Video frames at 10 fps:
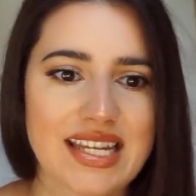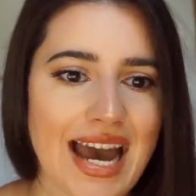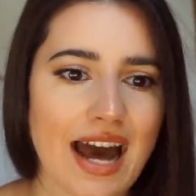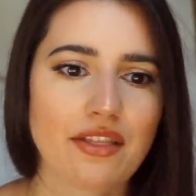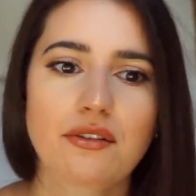
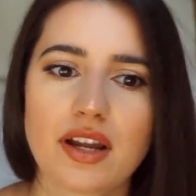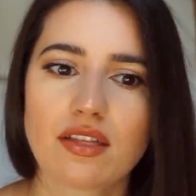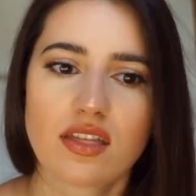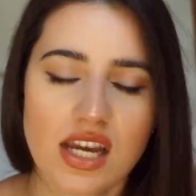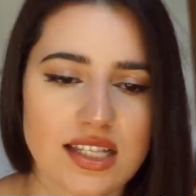gathering
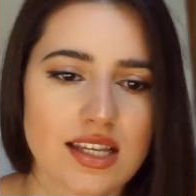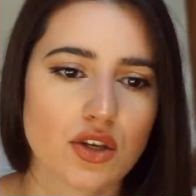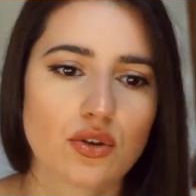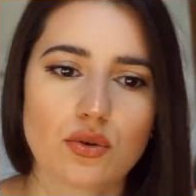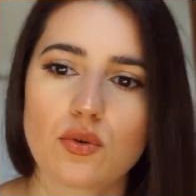things that
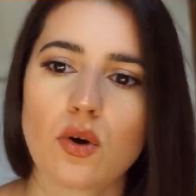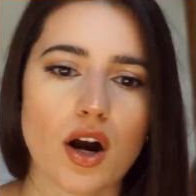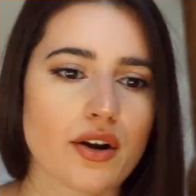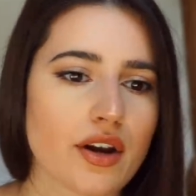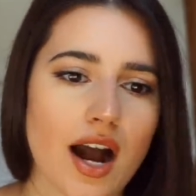you
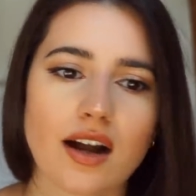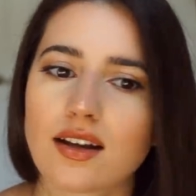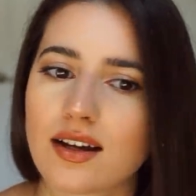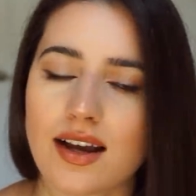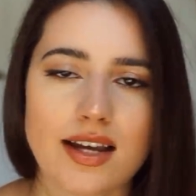are not
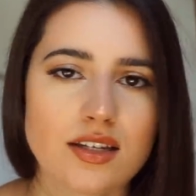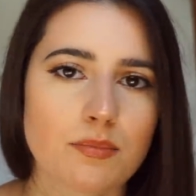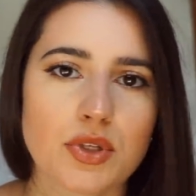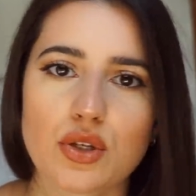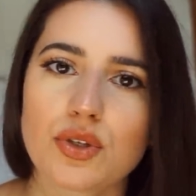going to end
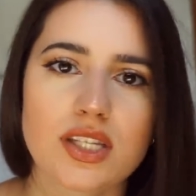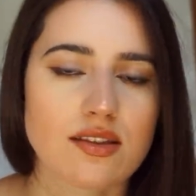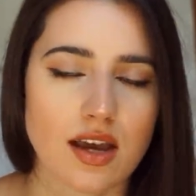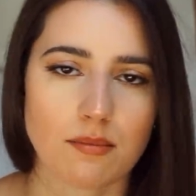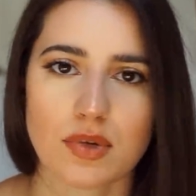up
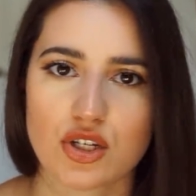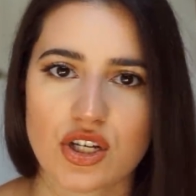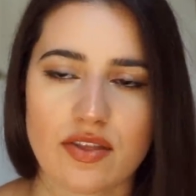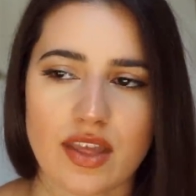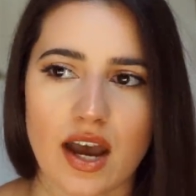using that
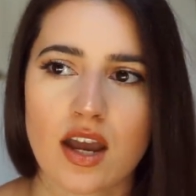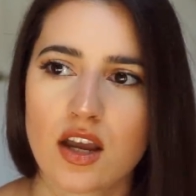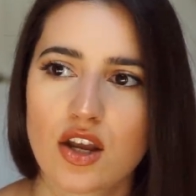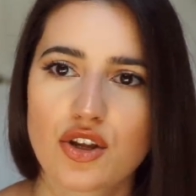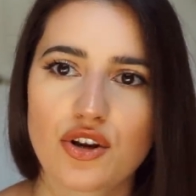much and that
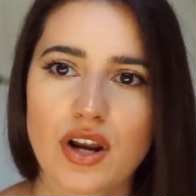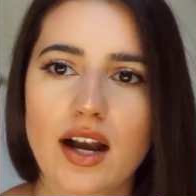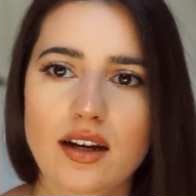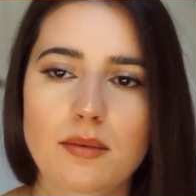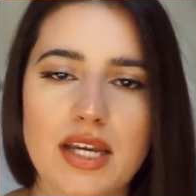you're
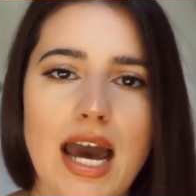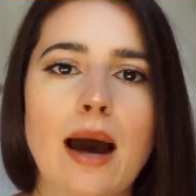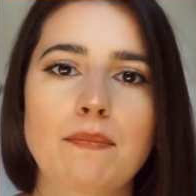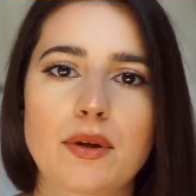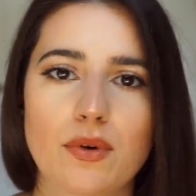not going to be
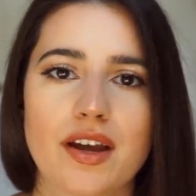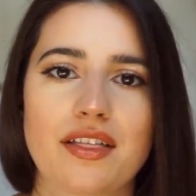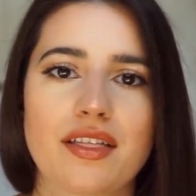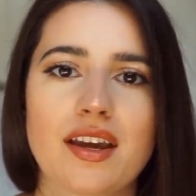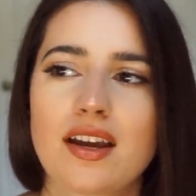happy
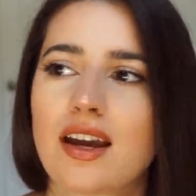with